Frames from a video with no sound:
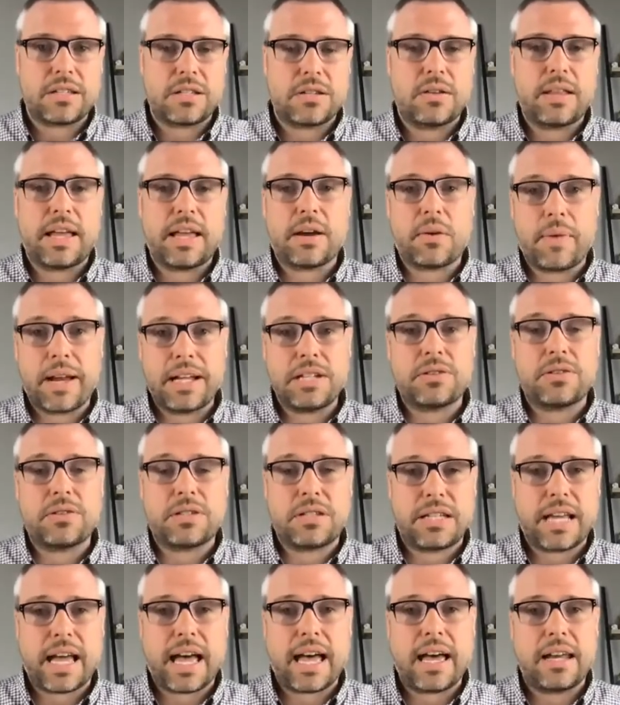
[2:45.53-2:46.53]
So like Rachel
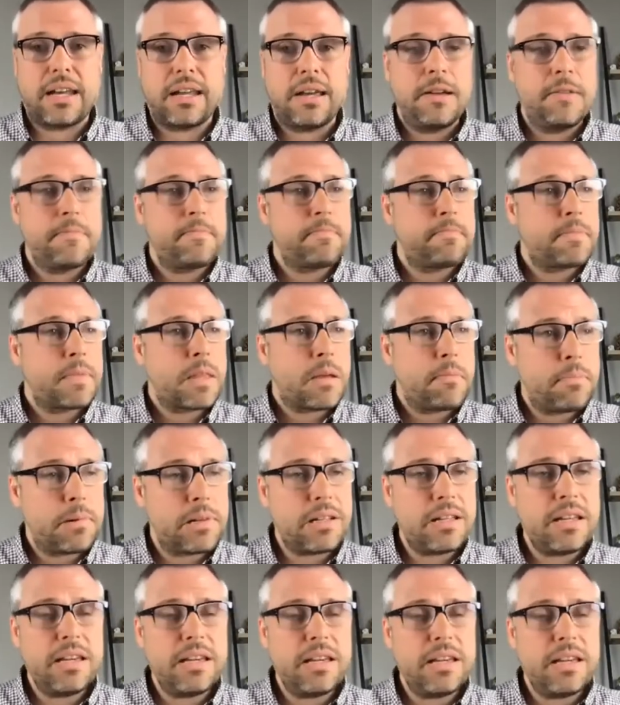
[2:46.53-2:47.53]
said,
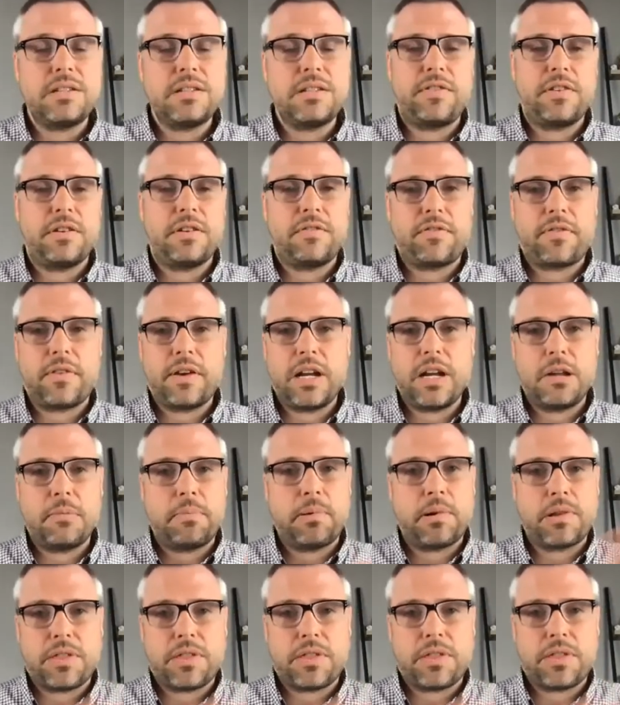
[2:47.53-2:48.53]
please feel free to
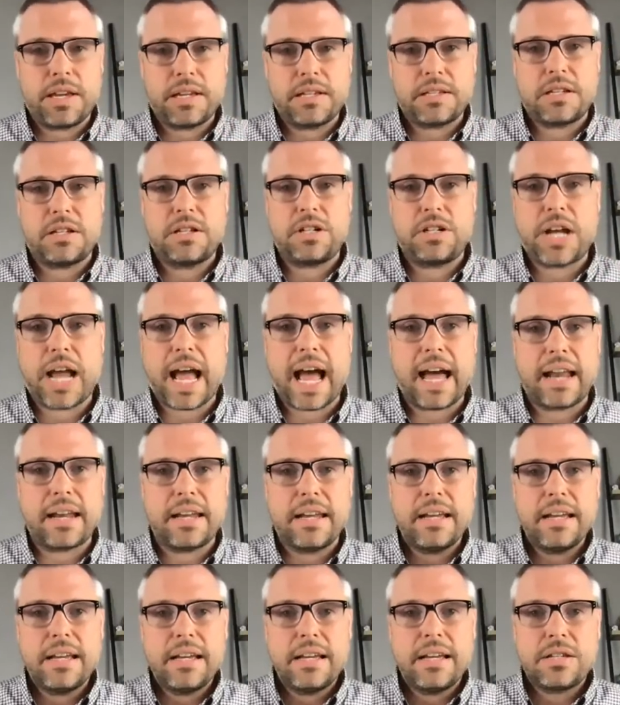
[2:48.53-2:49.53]
put things in chat
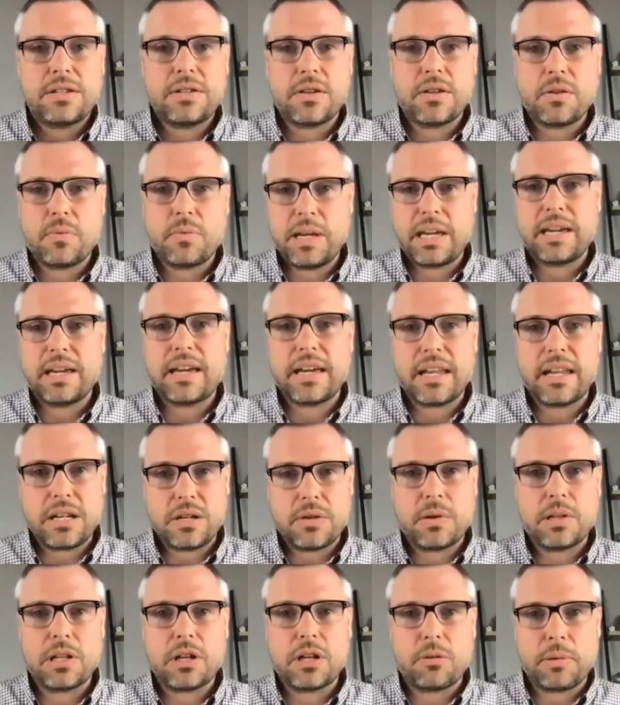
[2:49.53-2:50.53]
so that we can get into
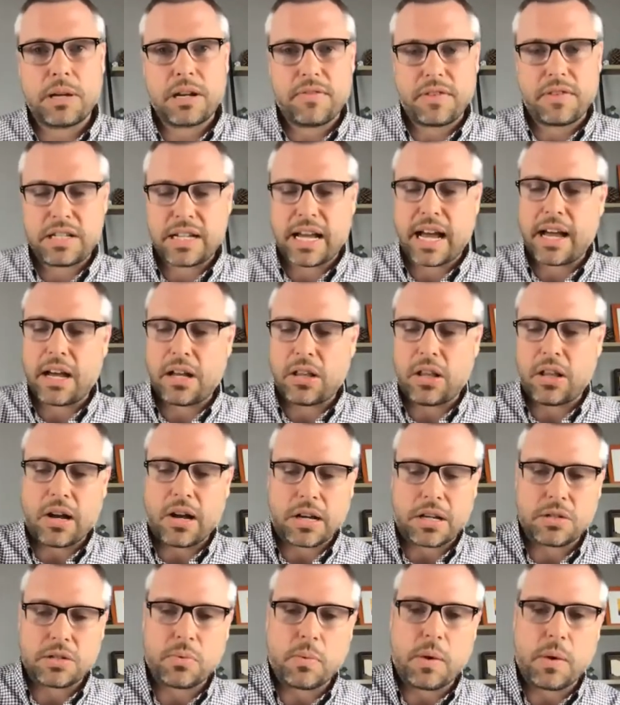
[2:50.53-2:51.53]
a little bit of a dialogue
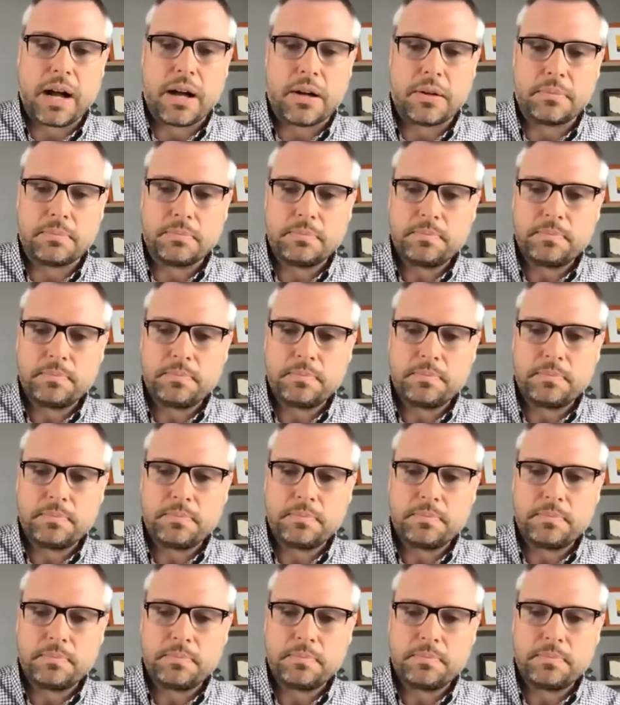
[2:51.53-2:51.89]
as well.